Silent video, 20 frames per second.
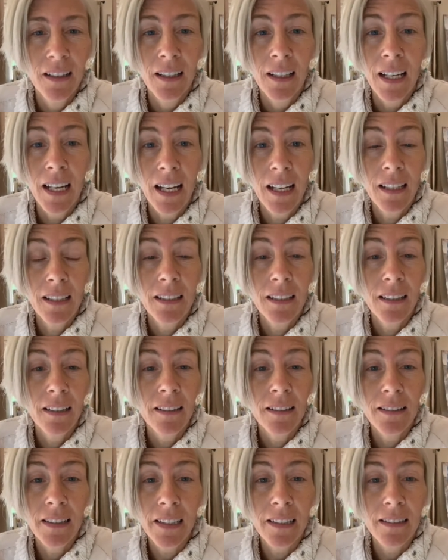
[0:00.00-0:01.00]
and
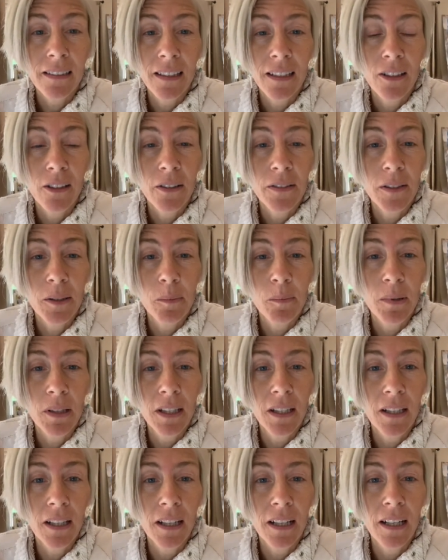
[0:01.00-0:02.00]
sex can also
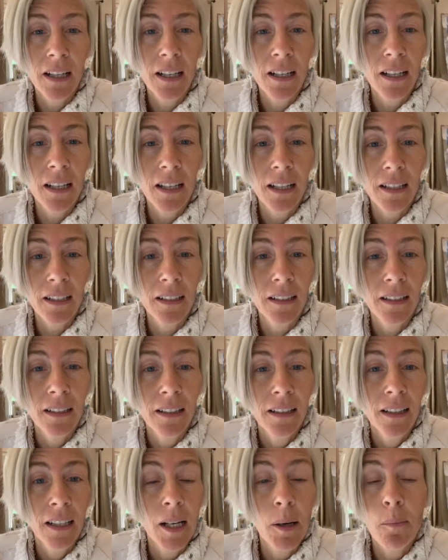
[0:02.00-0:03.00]
be an
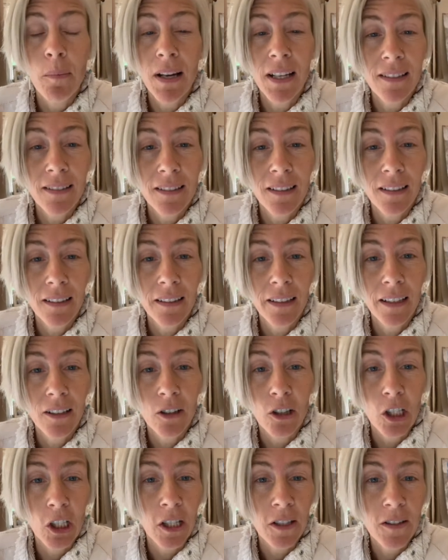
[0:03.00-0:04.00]
amazingly
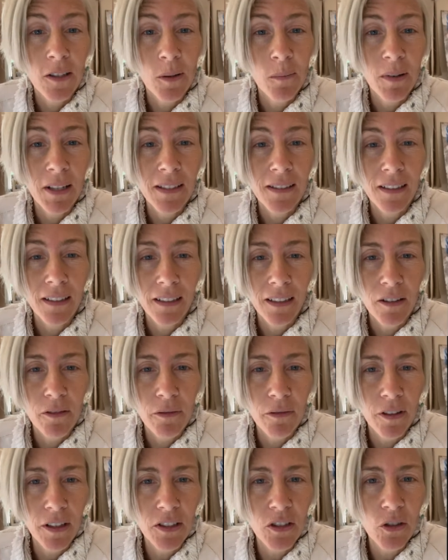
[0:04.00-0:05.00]
or not so amazingly
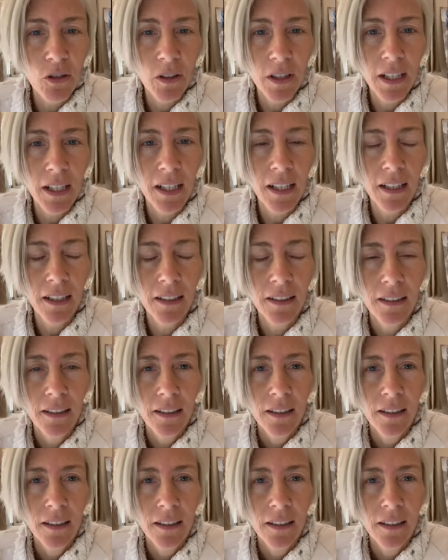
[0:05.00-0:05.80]
frustrating